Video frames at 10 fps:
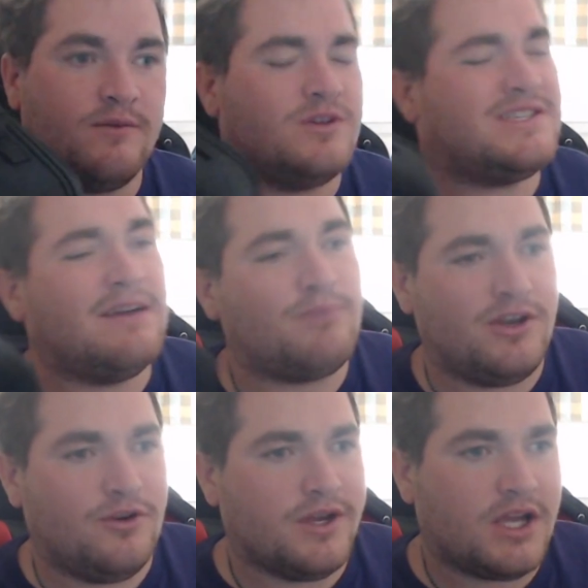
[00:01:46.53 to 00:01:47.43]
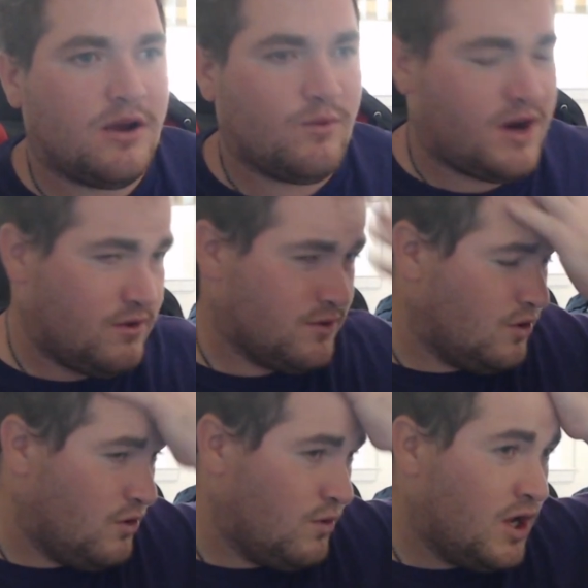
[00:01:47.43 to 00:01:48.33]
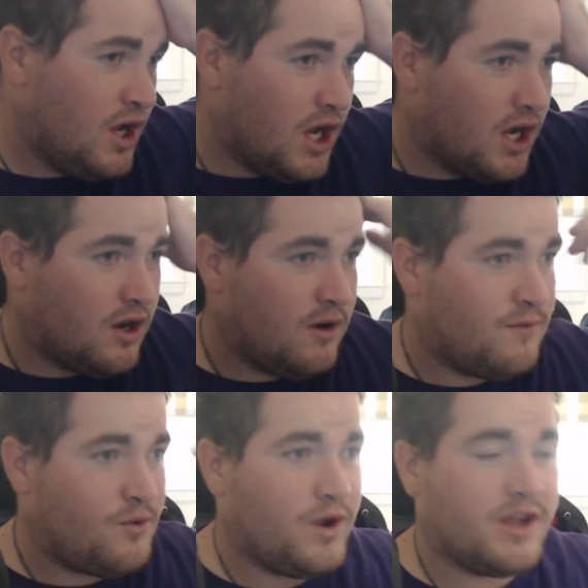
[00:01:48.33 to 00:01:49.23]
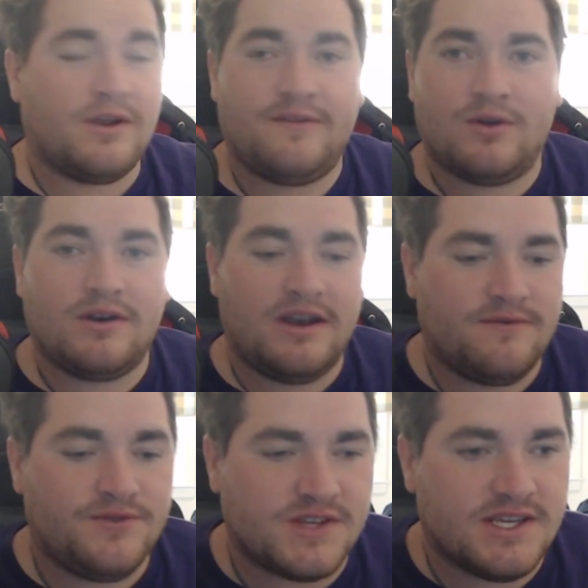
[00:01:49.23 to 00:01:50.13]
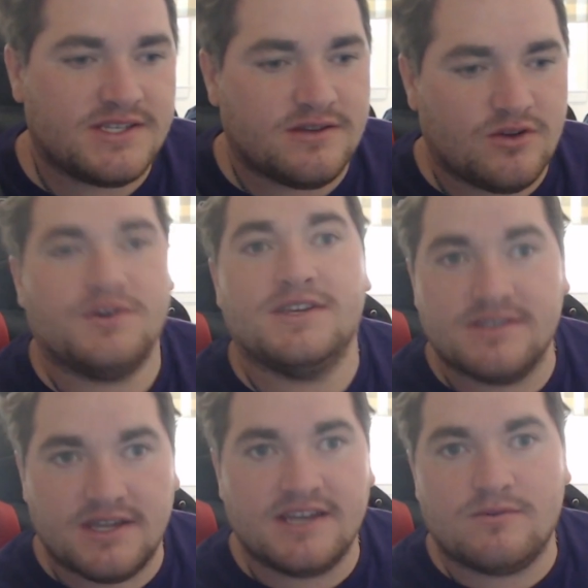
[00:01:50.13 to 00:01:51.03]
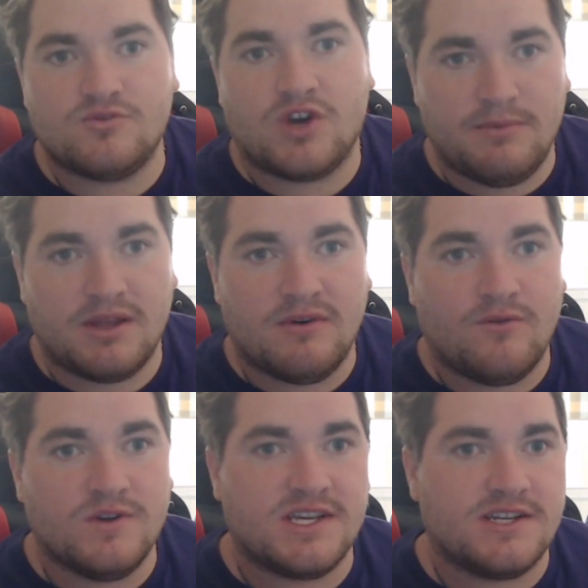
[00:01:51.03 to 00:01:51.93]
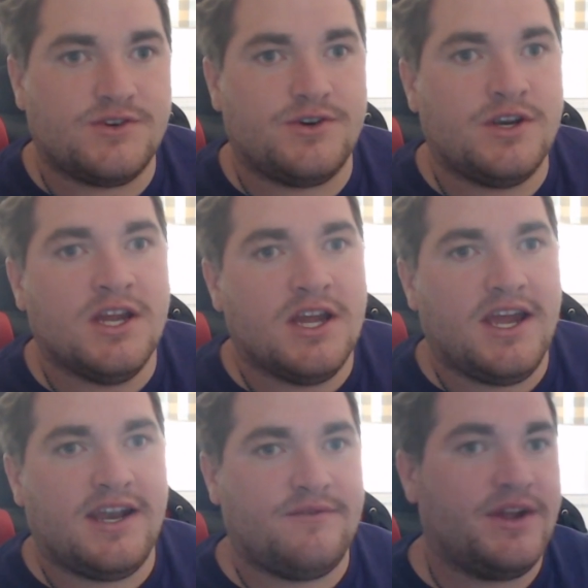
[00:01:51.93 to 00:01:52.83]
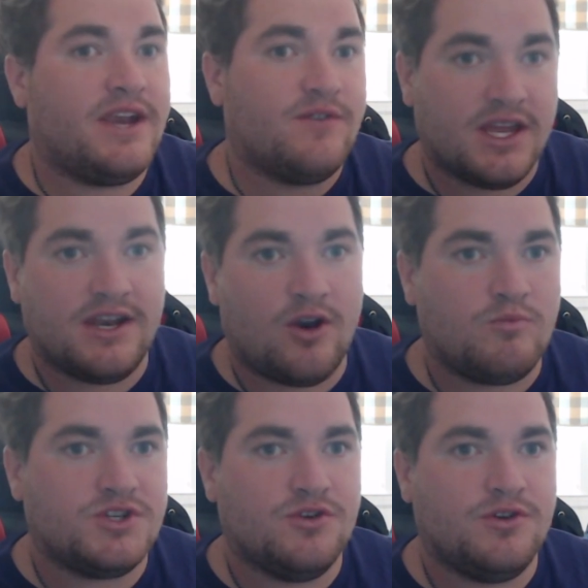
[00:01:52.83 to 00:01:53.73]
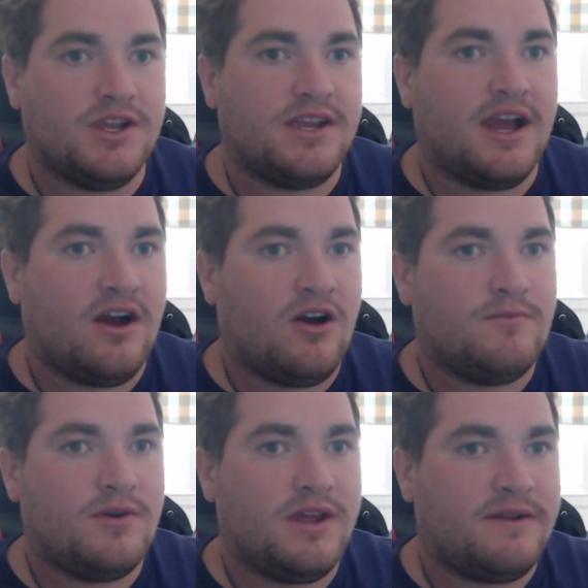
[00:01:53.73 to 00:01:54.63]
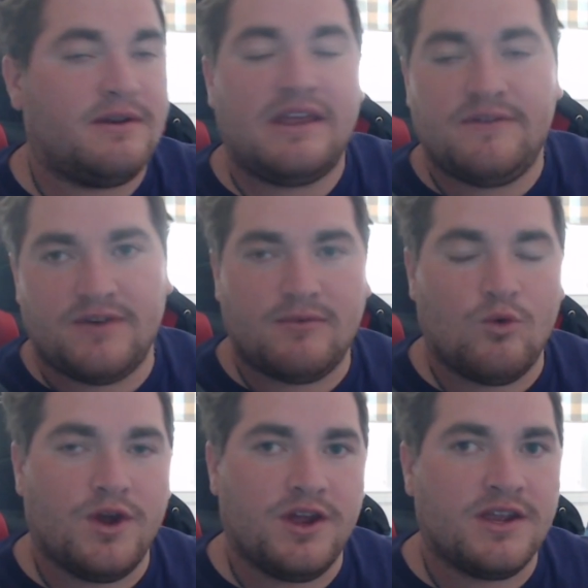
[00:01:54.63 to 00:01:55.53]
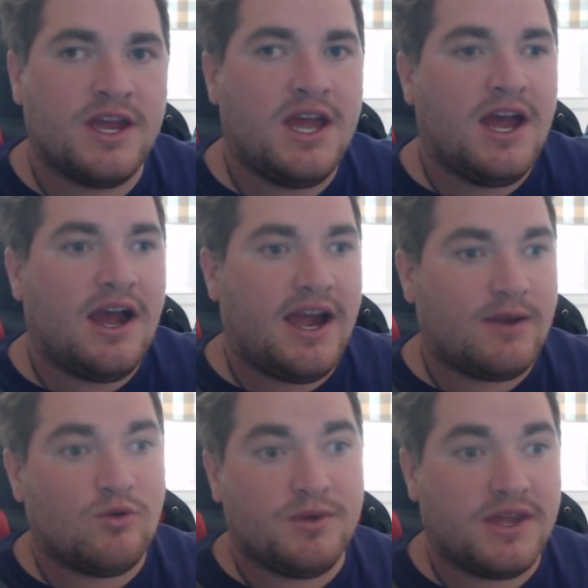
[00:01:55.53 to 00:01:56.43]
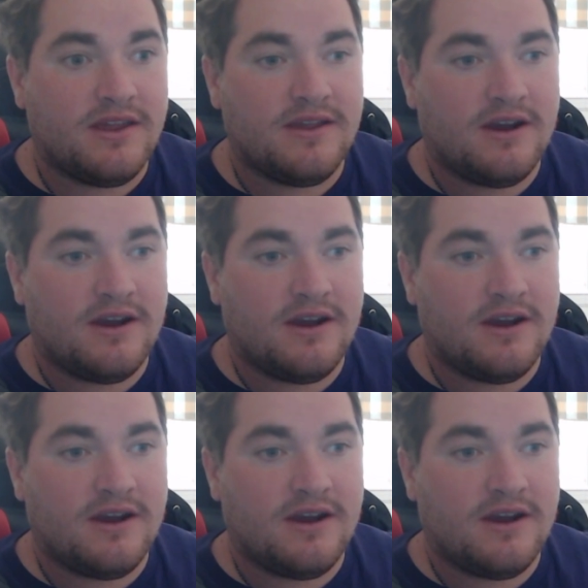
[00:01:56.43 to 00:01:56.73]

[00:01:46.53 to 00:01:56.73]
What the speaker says: Well, it's not brand new. I got it a while ago. For why everyone, just in case you know, because guys, I'm trying to become a voice actor. And if I ever get an opportunity, and if I'm away, I will be.